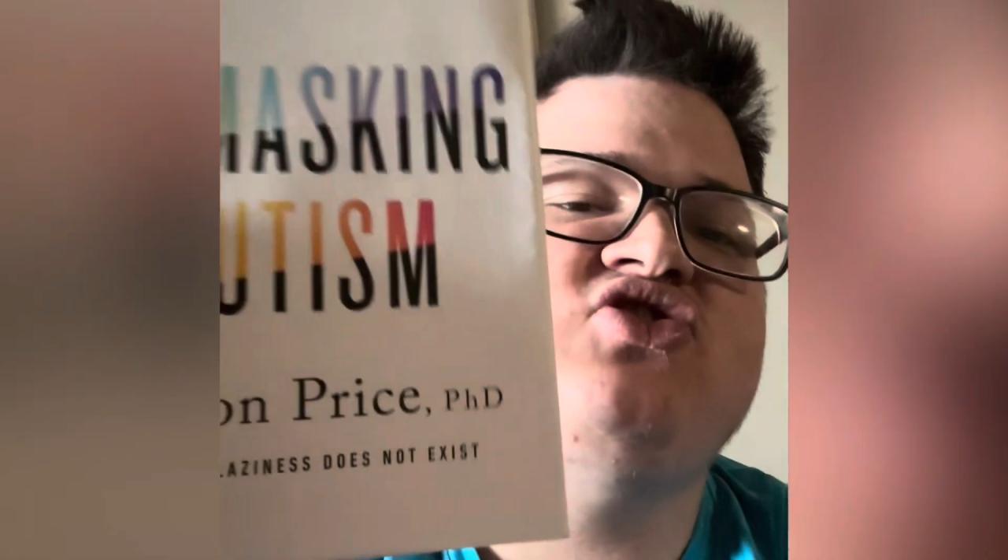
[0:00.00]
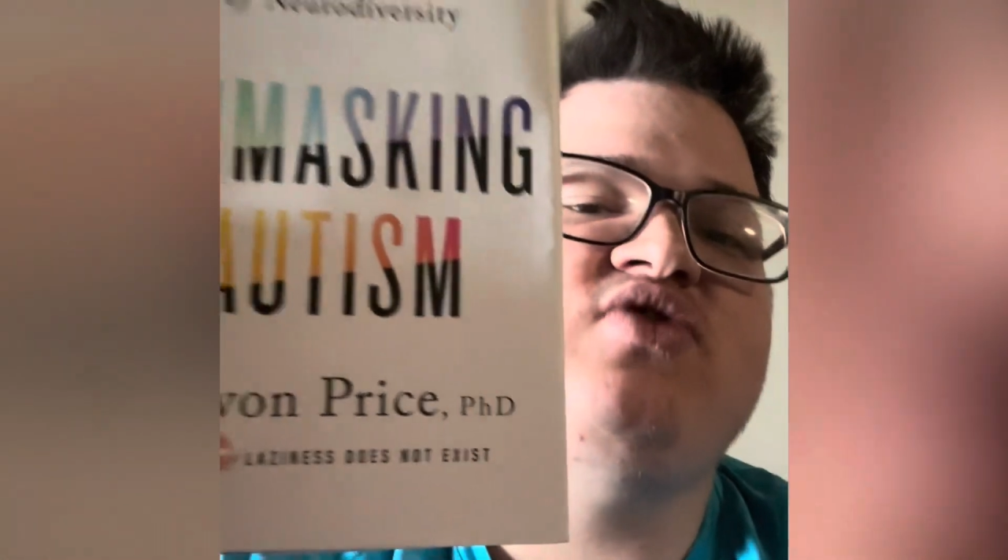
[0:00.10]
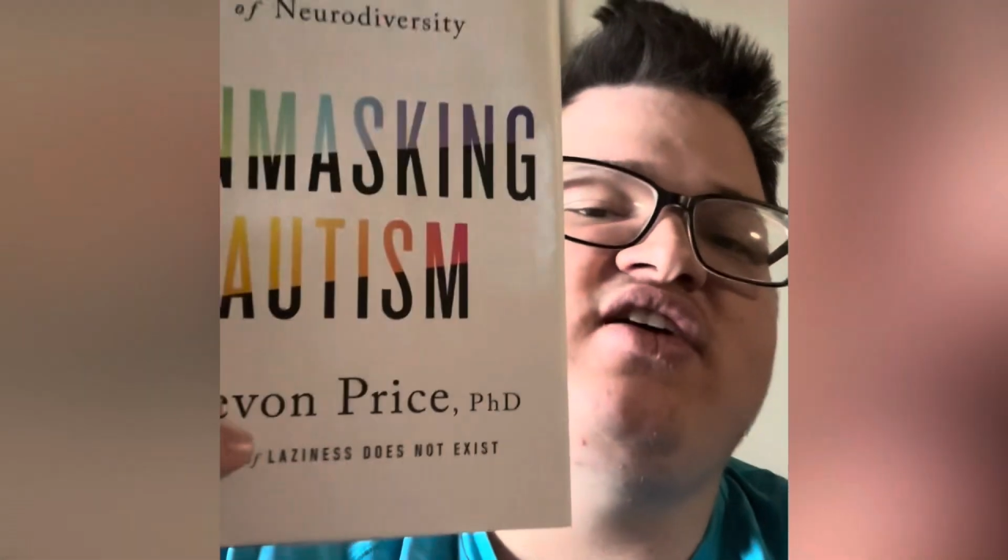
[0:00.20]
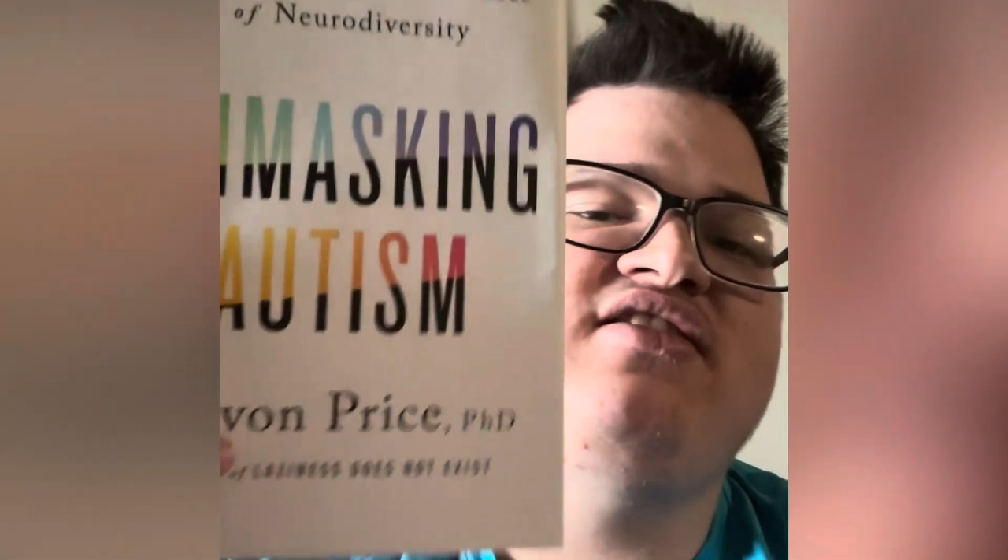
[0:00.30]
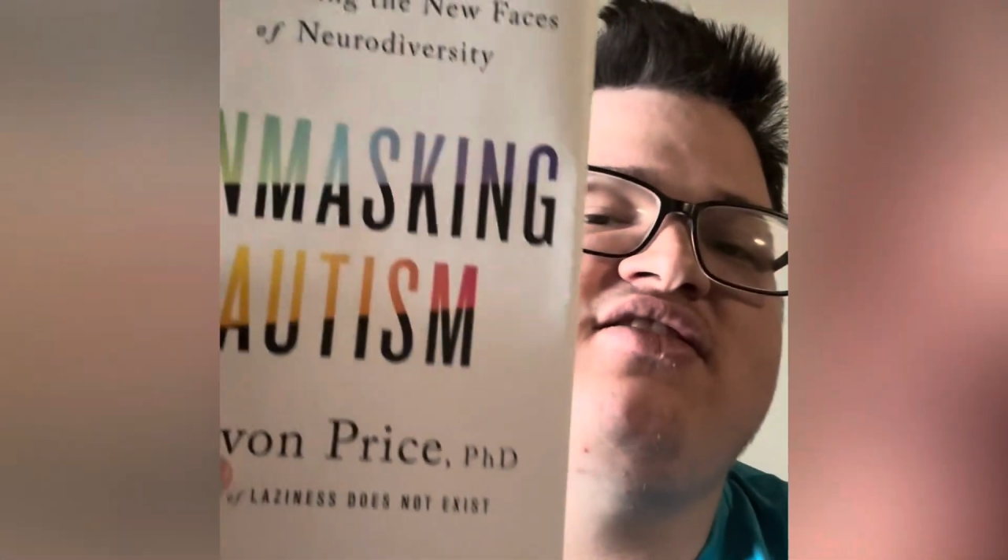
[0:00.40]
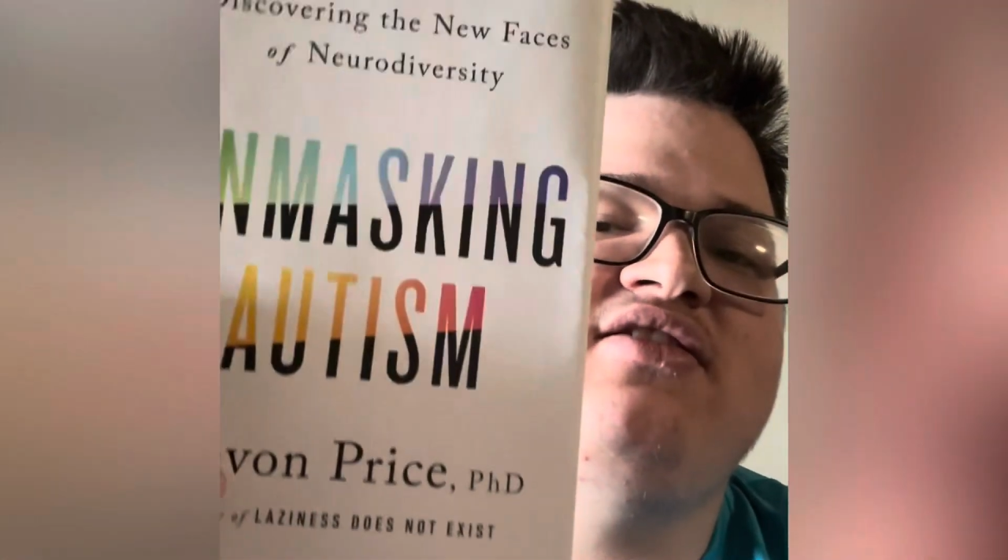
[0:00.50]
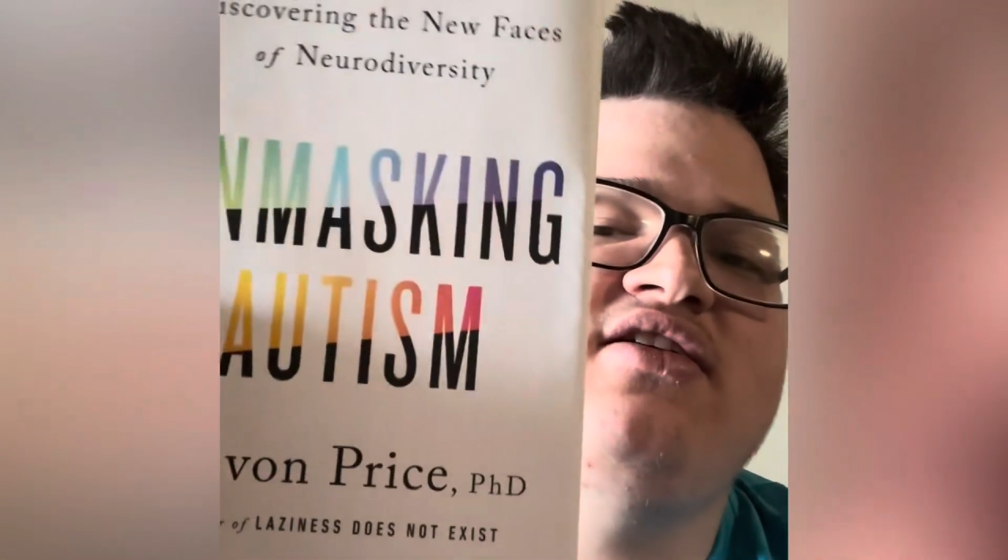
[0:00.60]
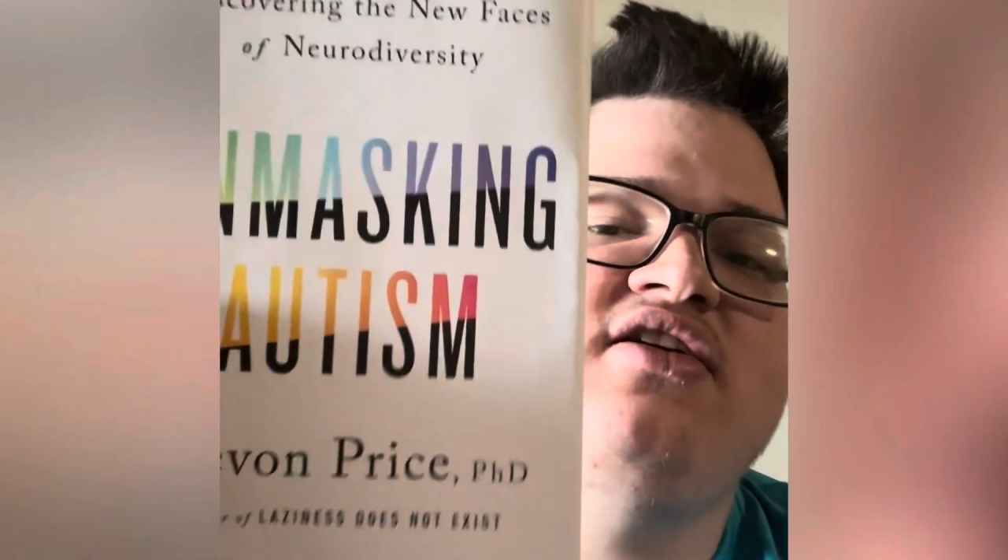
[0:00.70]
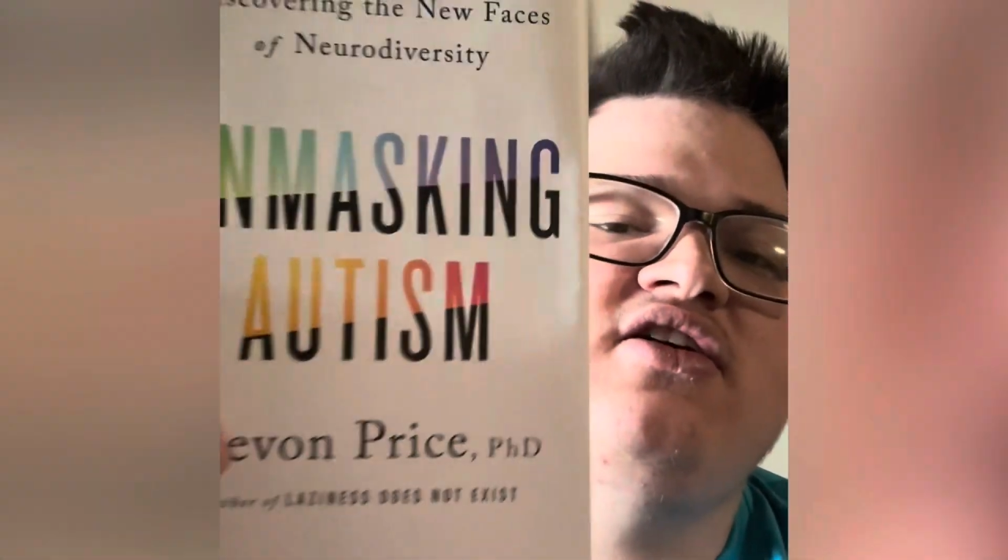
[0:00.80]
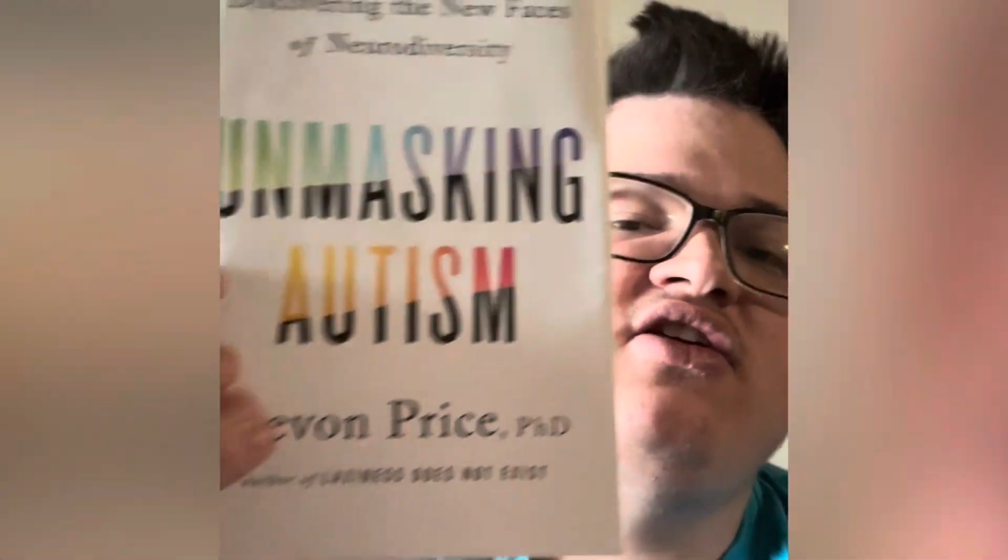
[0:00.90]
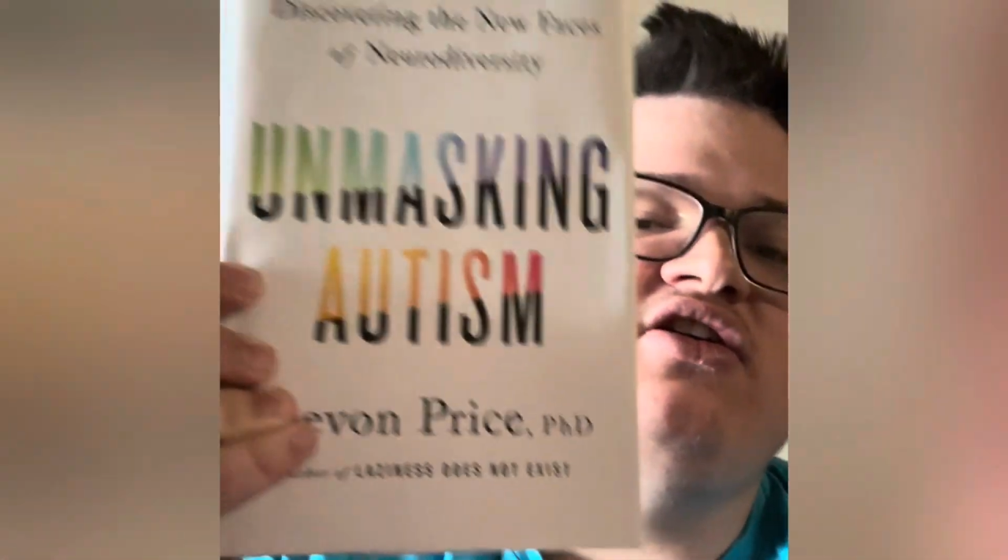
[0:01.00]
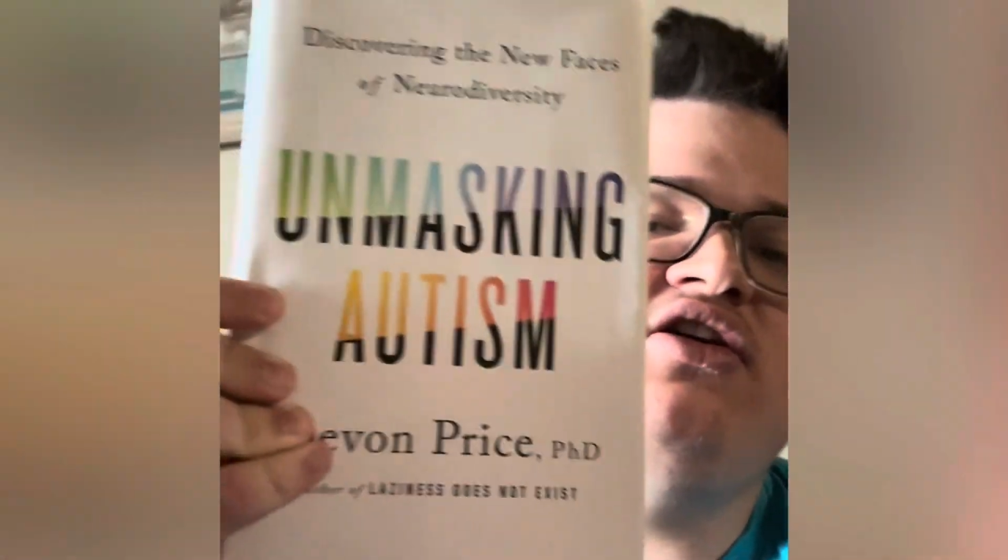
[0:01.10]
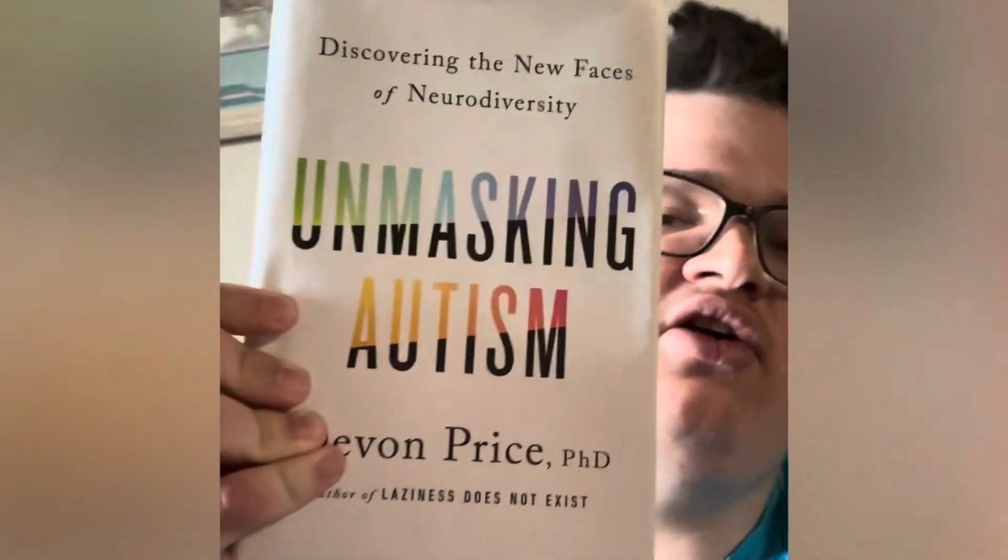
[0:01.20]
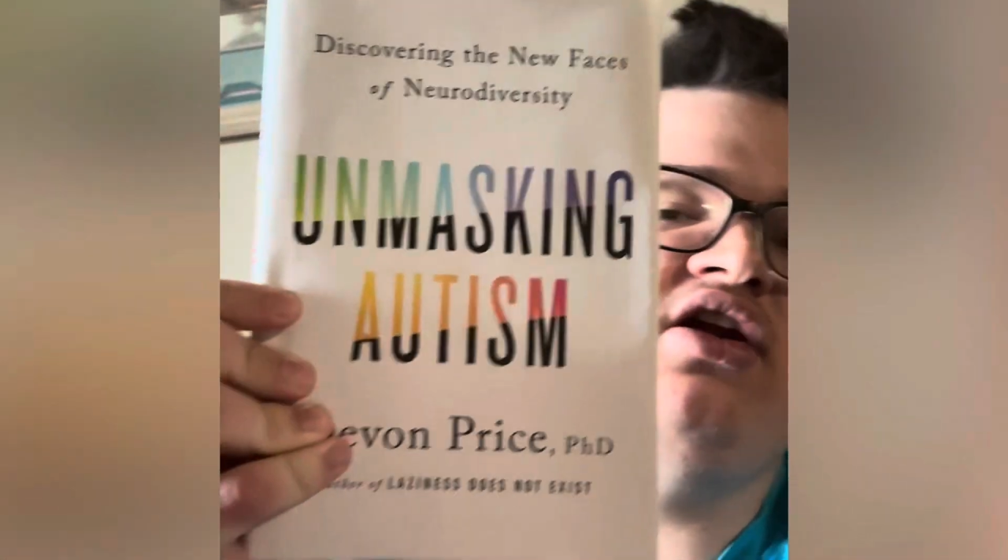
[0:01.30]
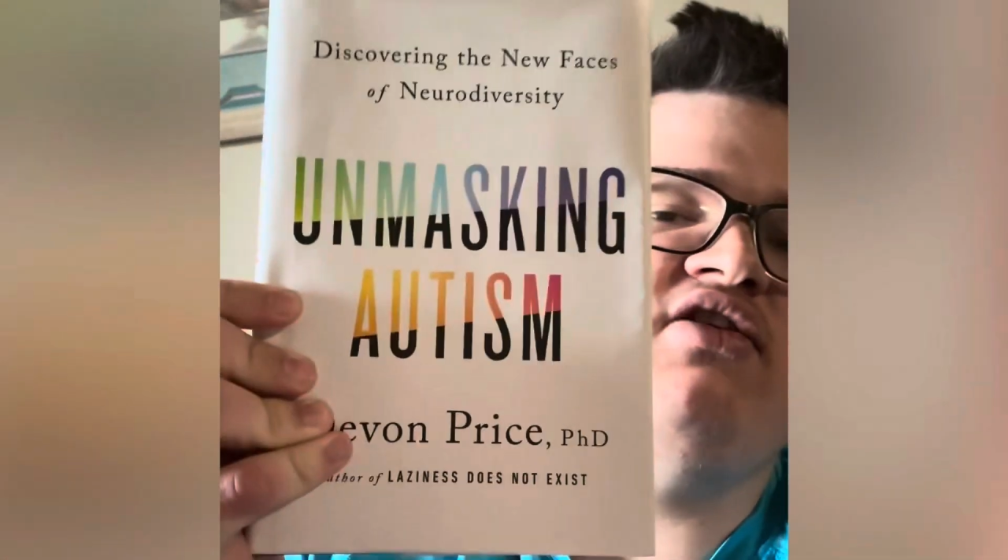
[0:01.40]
tricks, not only